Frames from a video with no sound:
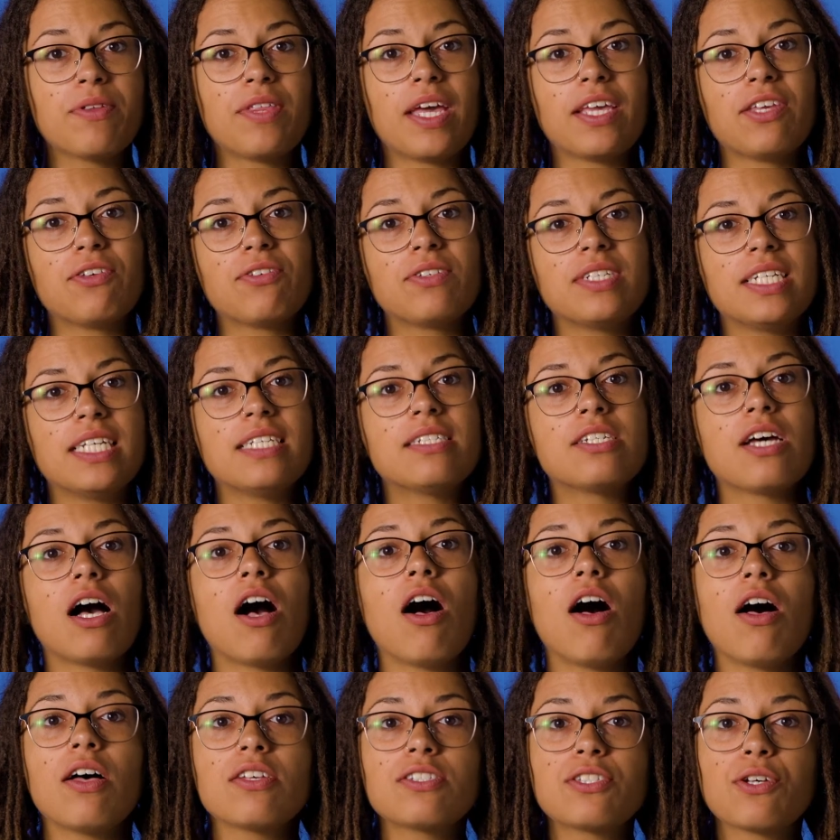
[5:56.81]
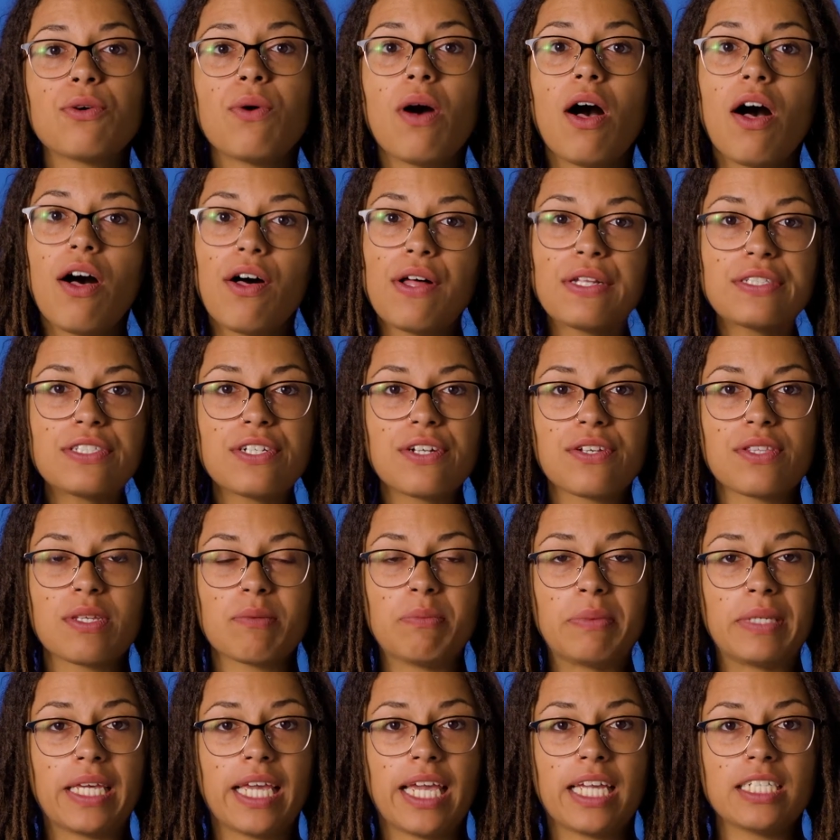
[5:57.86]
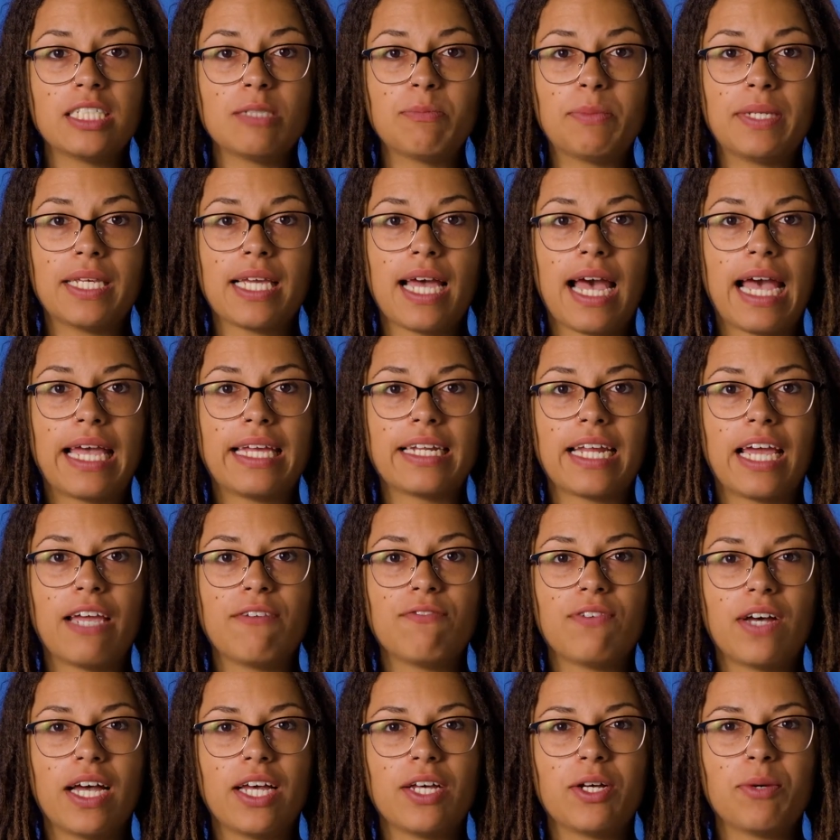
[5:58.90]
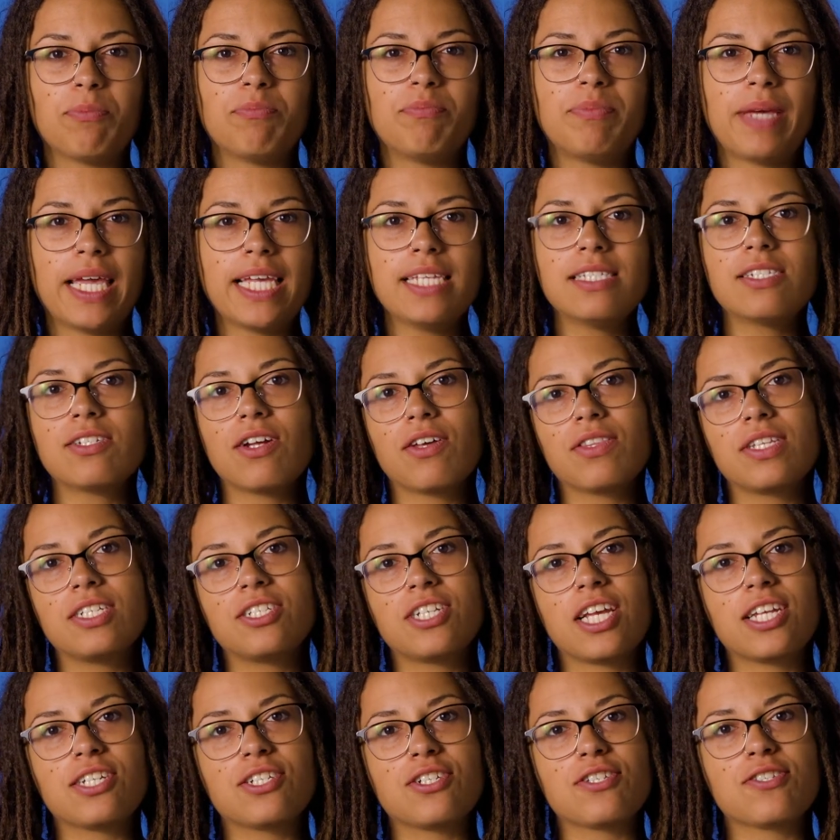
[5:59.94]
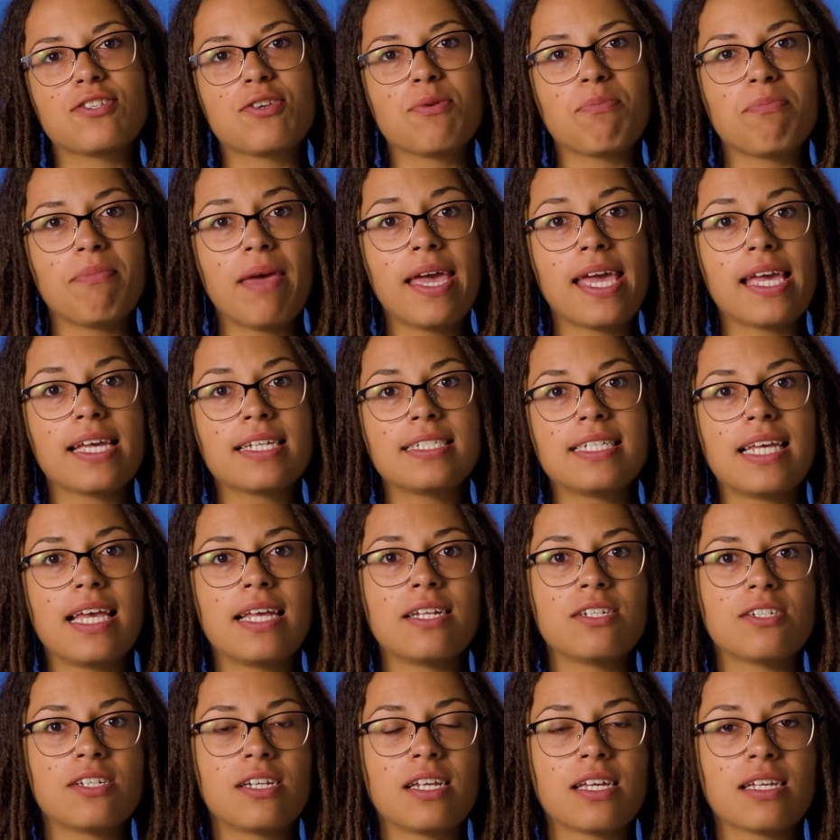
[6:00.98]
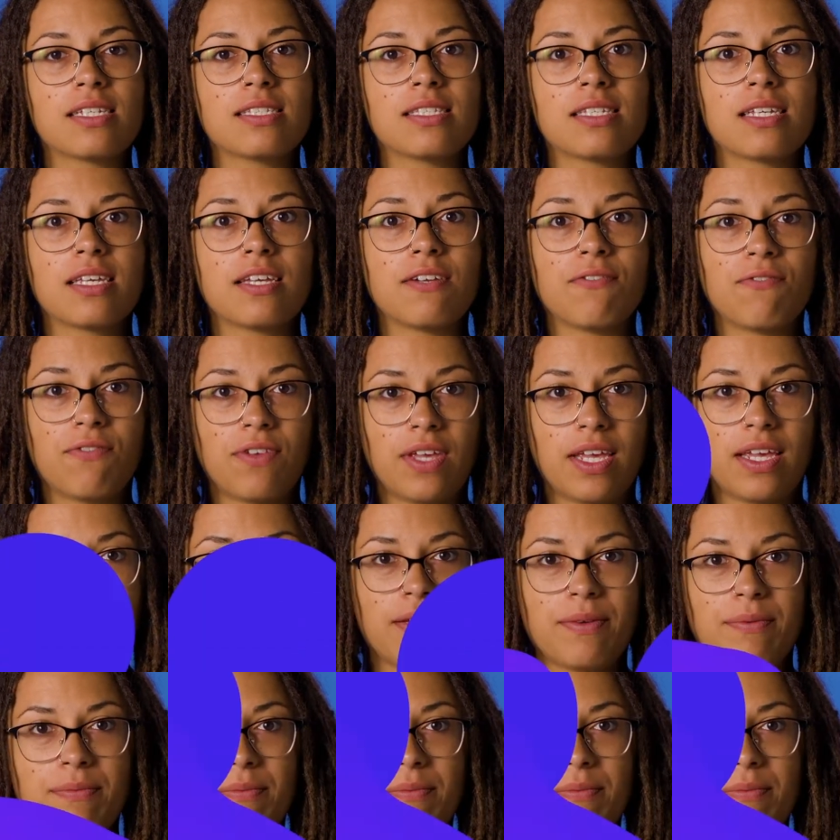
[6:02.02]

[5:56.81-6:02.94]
that you'll need to also alter the PHP ini file based on the changes you make to Nginx config.